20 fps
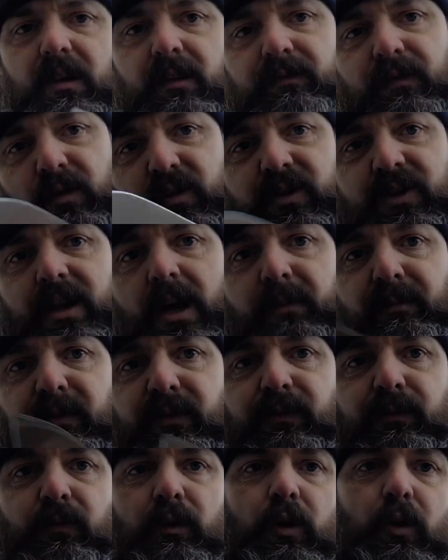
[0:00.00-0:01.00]
if you stabbed
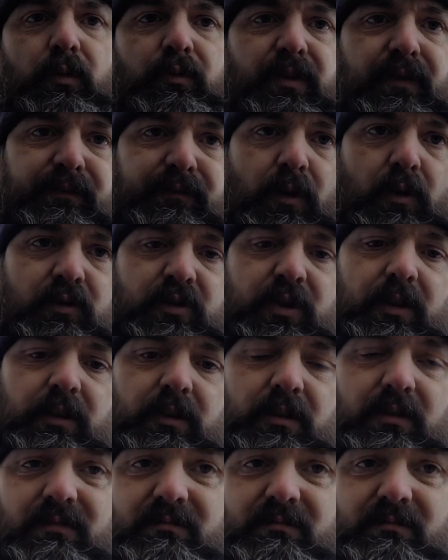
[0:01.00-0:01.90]
through the frozen